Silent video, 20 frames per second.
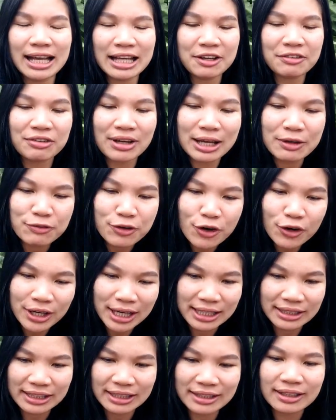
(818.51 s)
If I
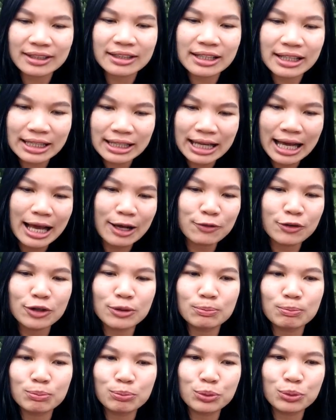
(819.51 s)
forget anything, I
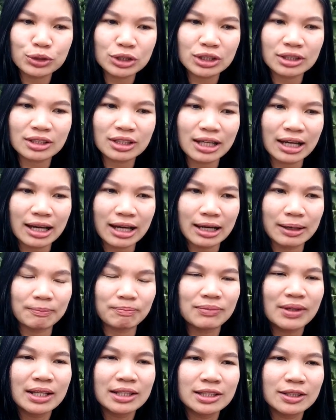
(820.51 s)
will put it,
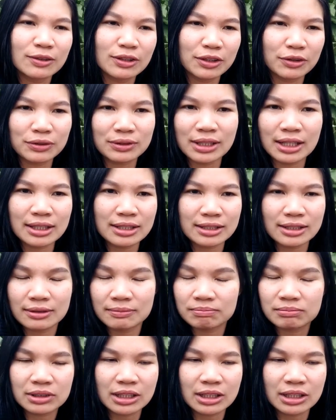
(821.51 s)
you know, the